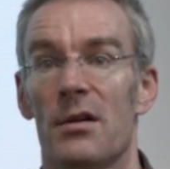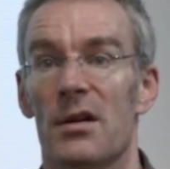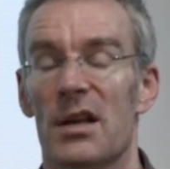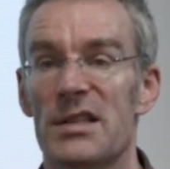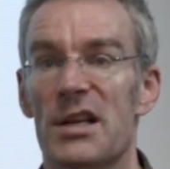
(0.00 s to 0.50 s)

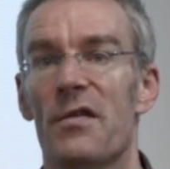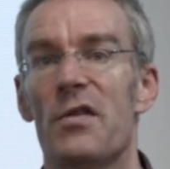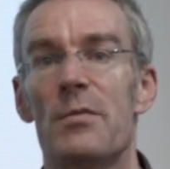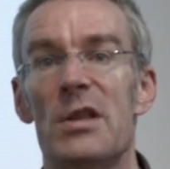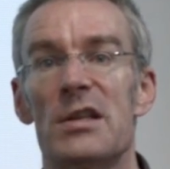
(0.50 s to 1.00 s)
It can take a
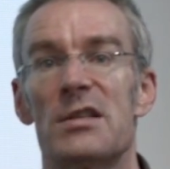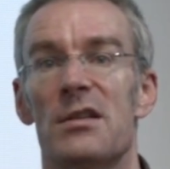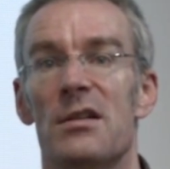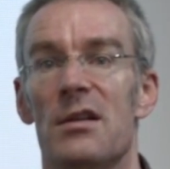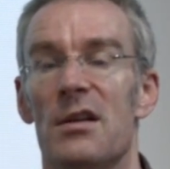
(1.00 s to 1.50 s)
few minutes.
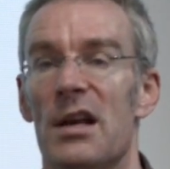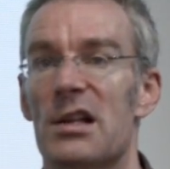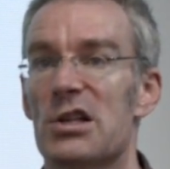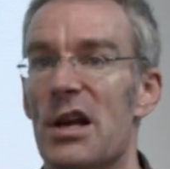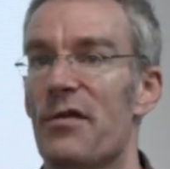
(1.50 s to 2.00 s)

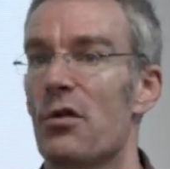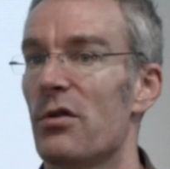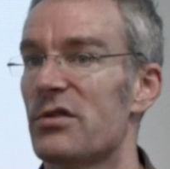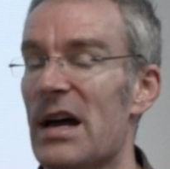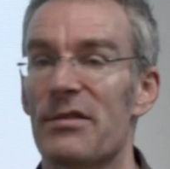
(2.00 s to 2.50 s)
It'll check for
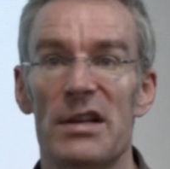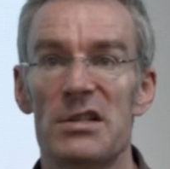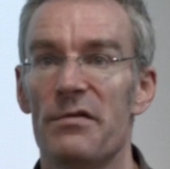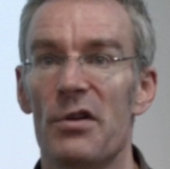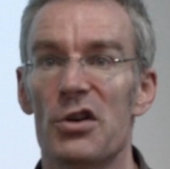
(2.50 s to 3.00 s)

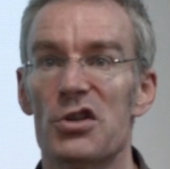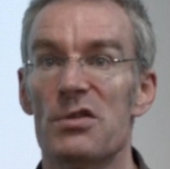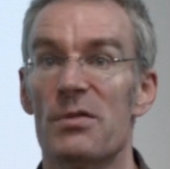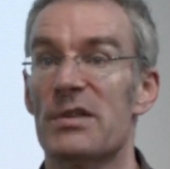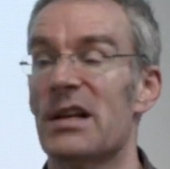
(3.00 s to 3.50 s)
outdated versions,
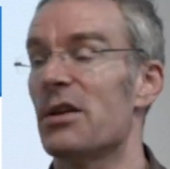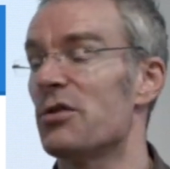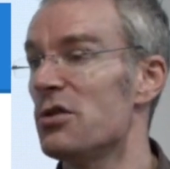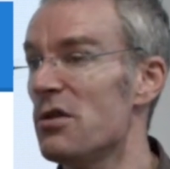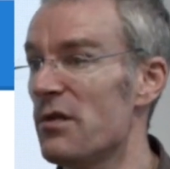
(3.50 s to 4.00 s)
it will download
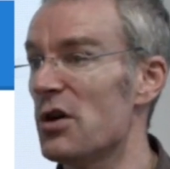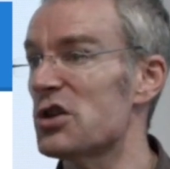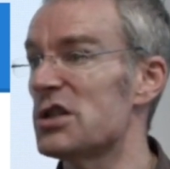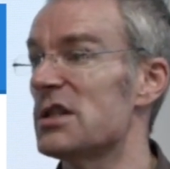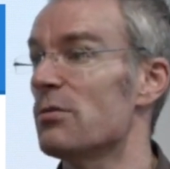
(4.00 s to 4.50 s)
the new
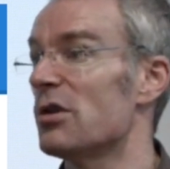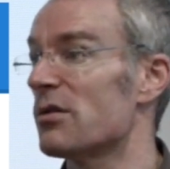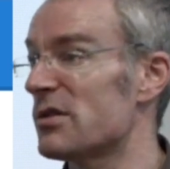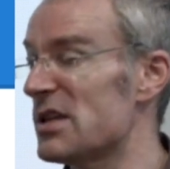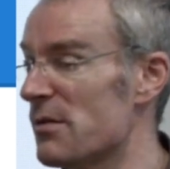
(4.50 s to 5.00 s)
versions, it will
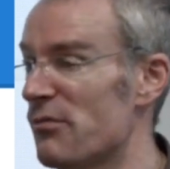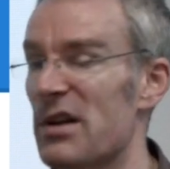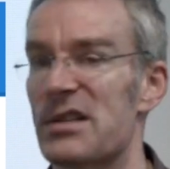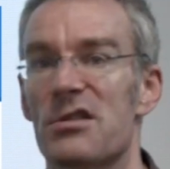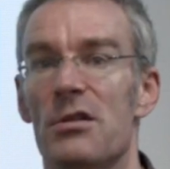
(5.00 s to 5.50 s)

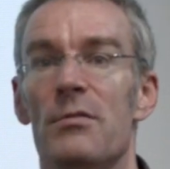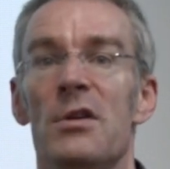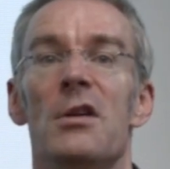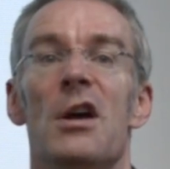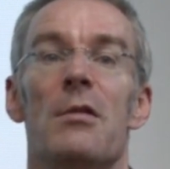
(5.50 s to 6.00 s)
decompress them,
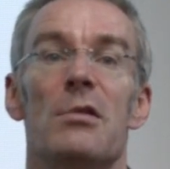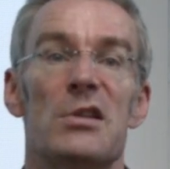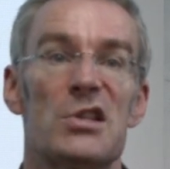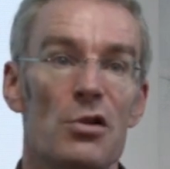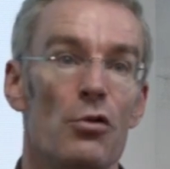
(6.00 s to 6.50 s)
it will
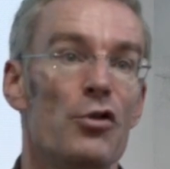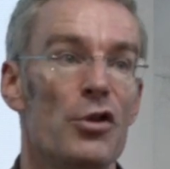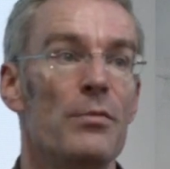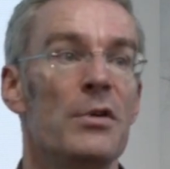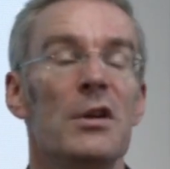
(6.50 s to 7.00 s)
install
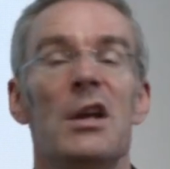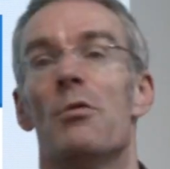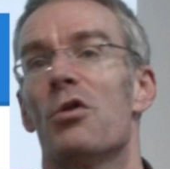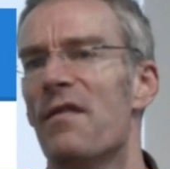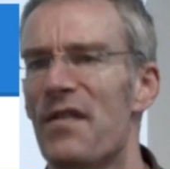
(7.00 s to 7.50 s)
them, it
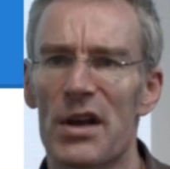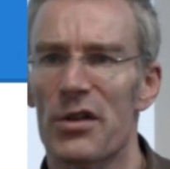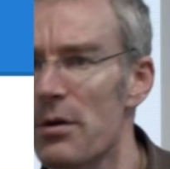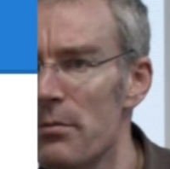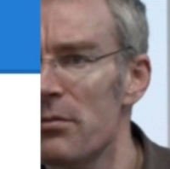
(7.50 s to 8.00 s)
will configure
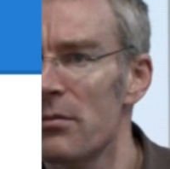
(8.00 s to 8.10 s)
them,